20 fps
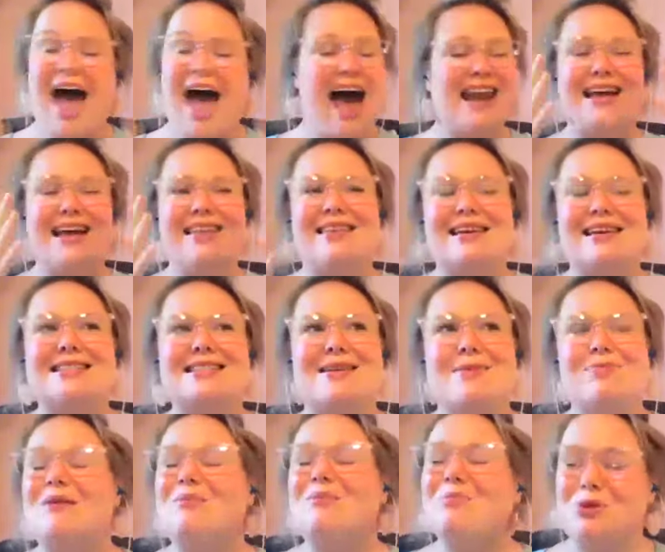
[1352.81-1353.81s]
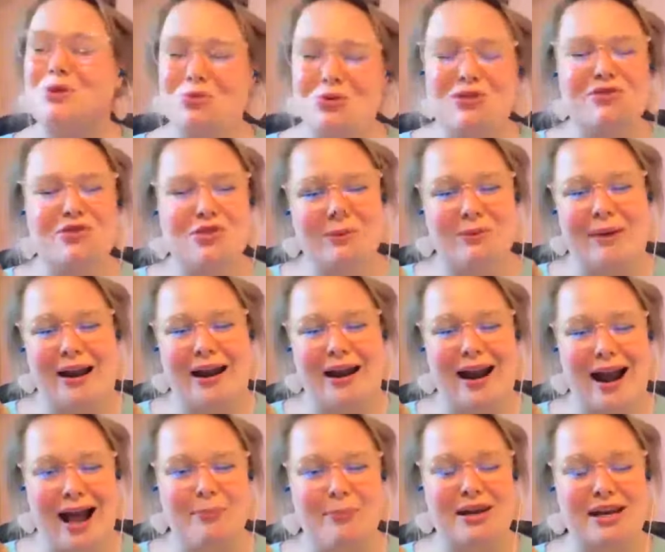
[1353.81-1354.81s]
and I think something beautiful about it
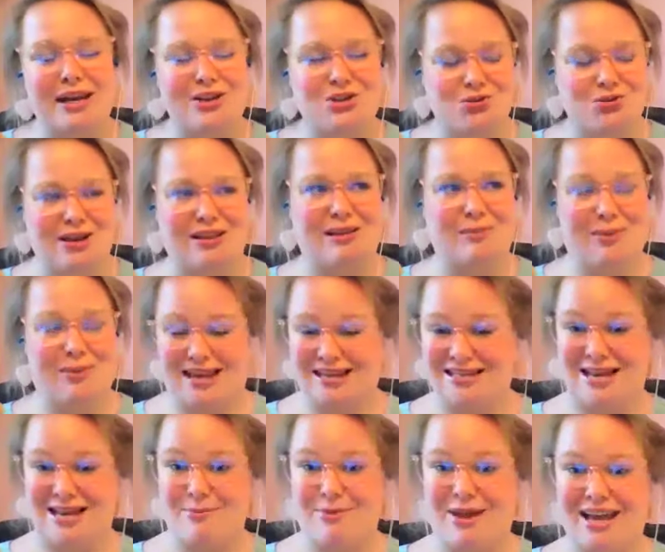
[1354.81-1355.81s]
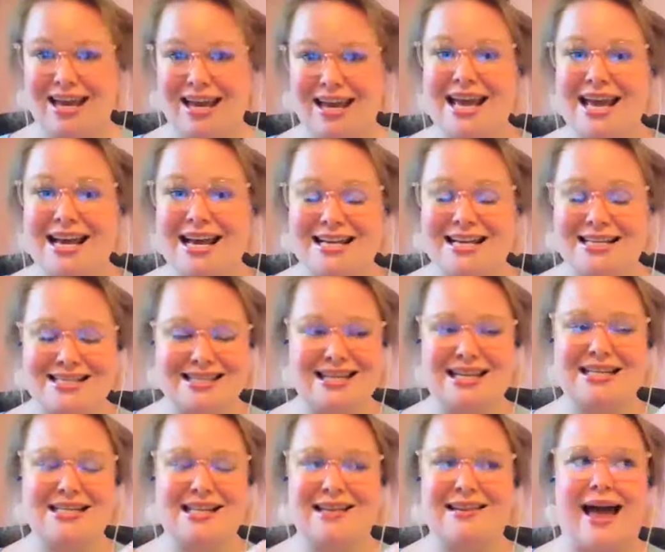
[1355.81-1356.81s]
happening during the pandemic is that
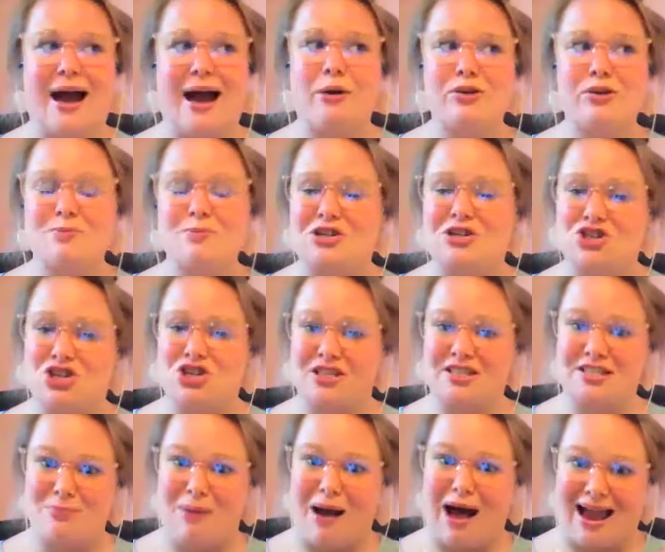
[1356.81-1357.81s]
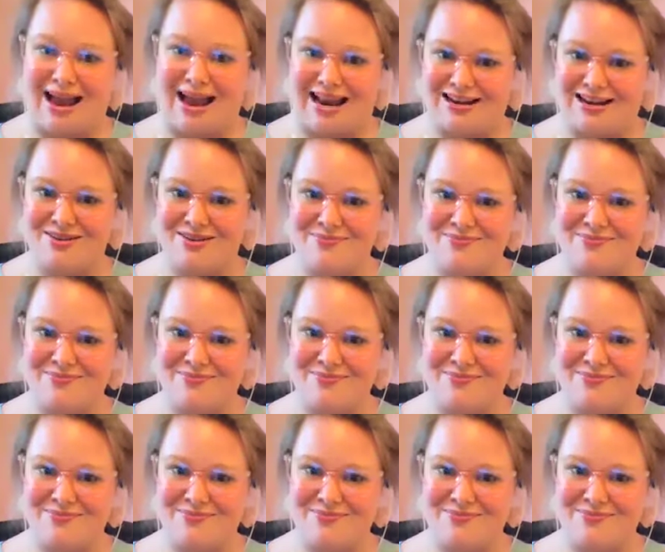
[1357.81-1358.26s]
it's allowed to be just mine.